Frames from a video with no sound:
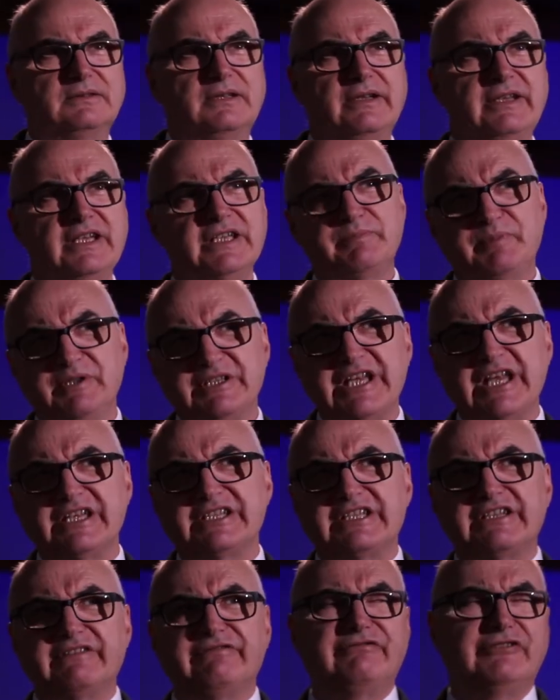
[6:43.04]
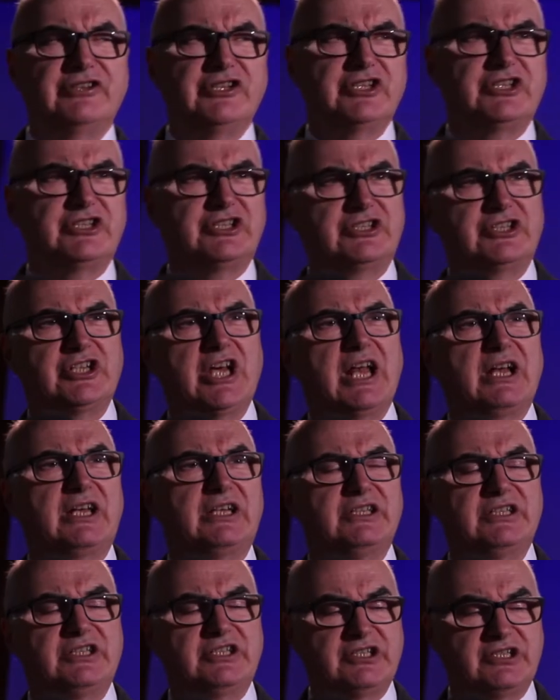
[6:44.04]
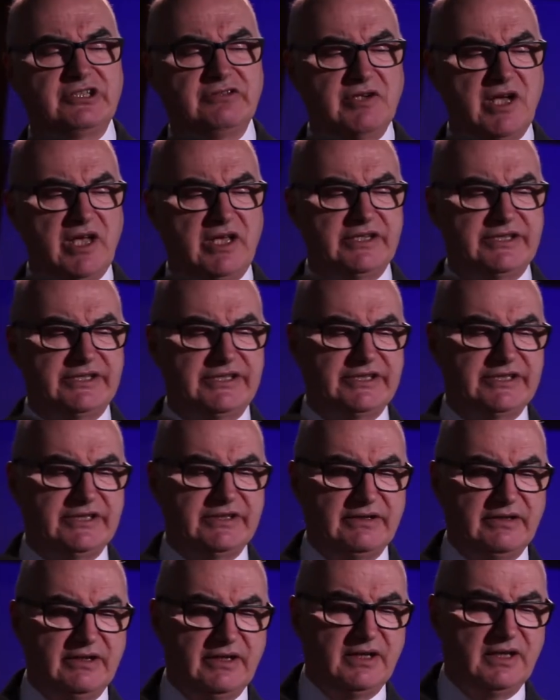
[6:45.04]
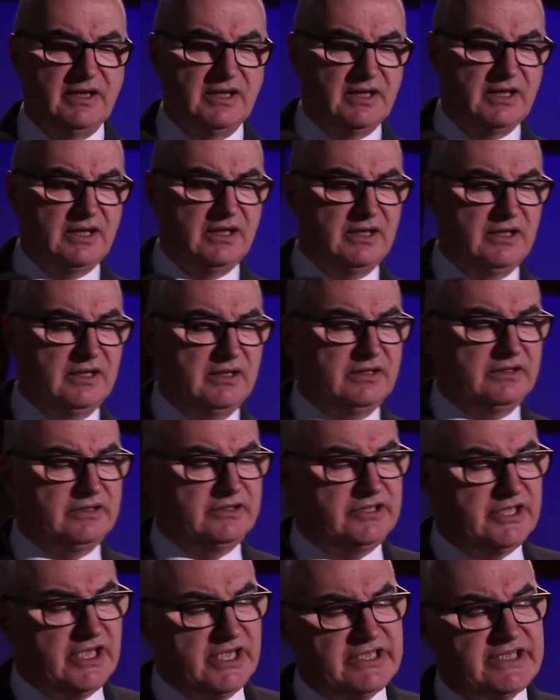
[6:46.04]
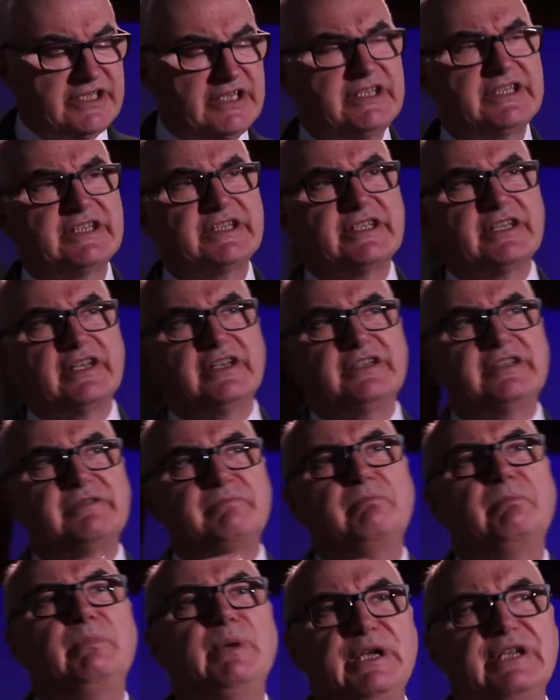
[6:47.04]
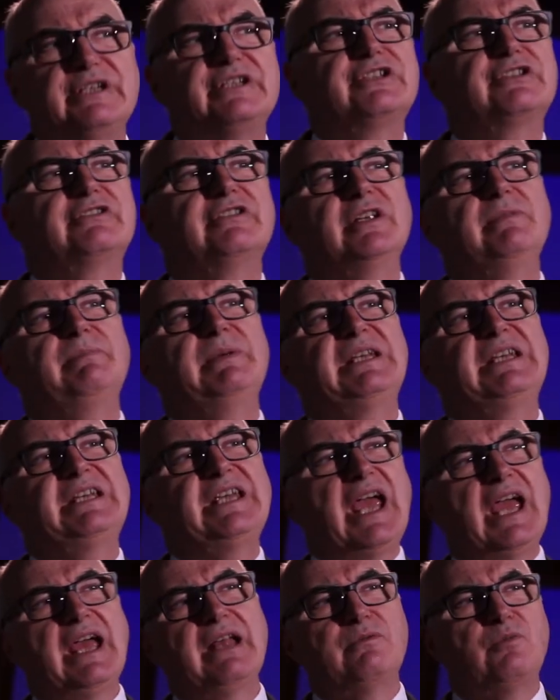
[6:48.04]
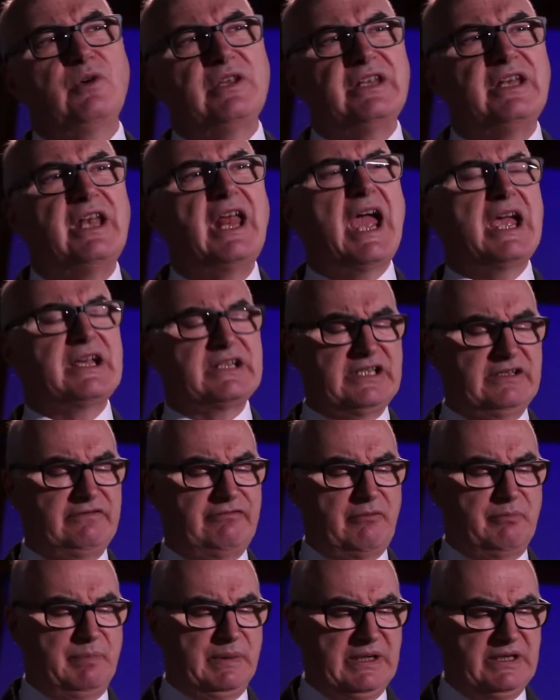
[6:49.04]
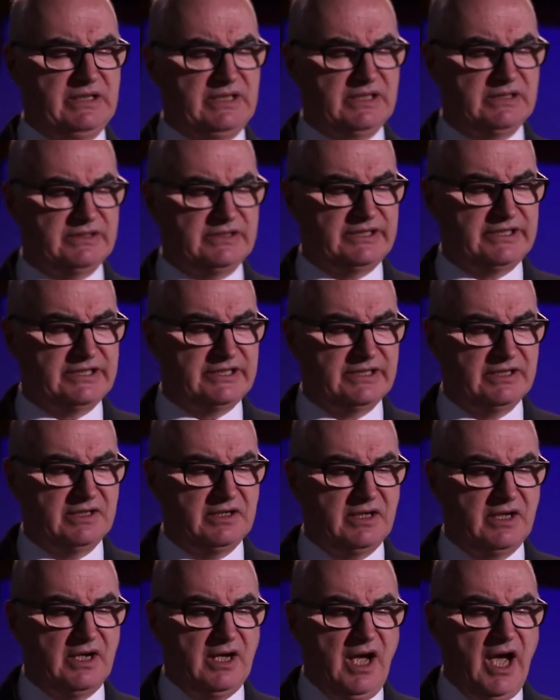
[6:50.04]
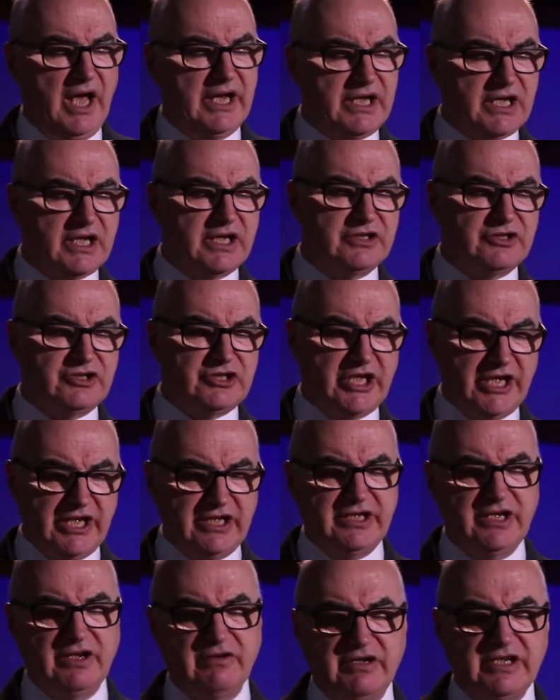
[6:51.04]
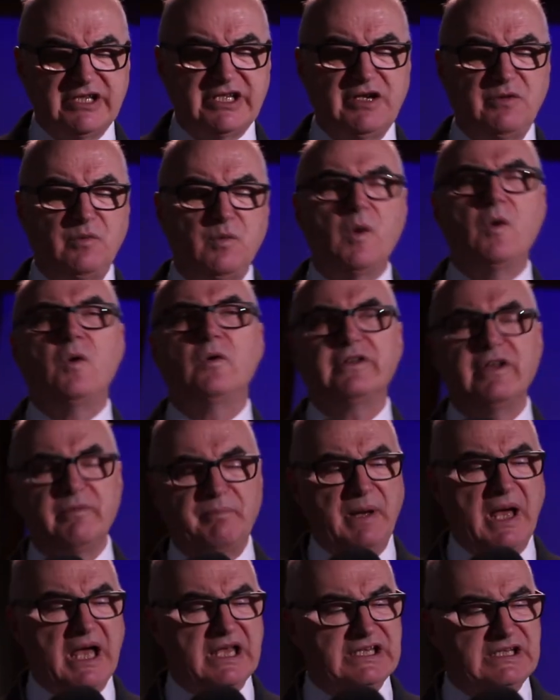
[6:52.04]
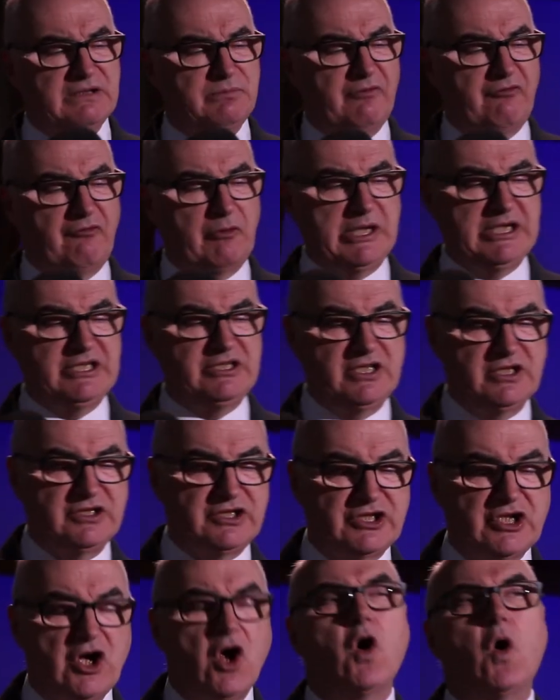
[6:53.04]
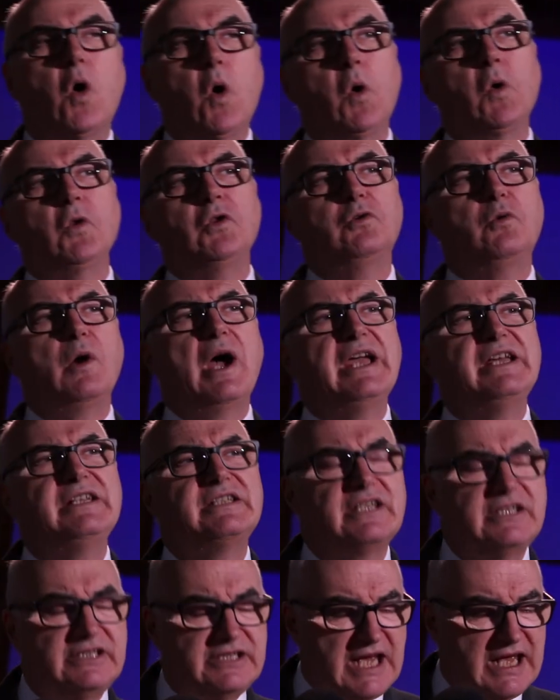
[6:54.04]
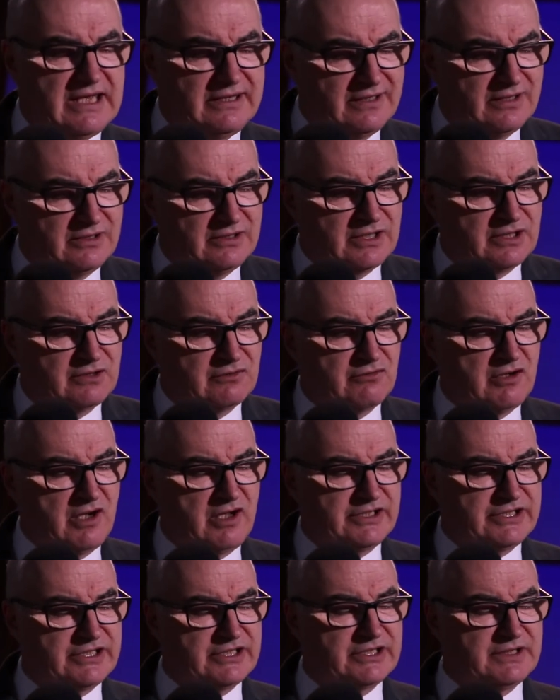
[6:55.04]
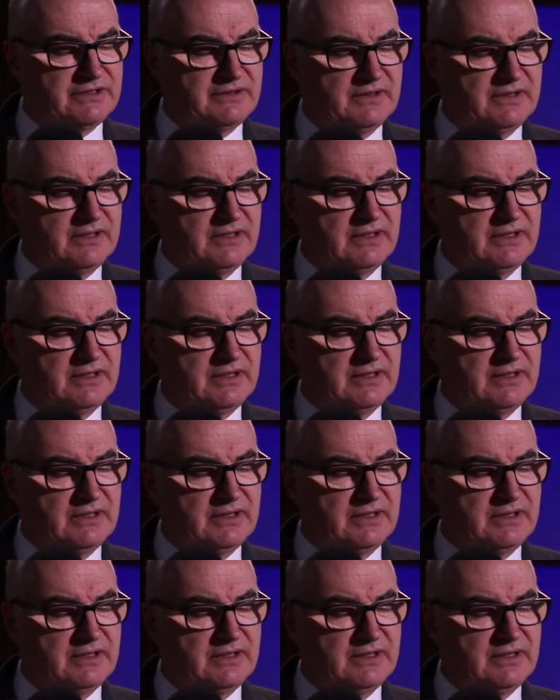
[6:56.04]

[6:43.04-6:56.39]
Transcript: And this presents the first challenge to us. Jesus' ministry began with an act of obedience, and it continued as he walked the path of obedience all the way to death on the cross.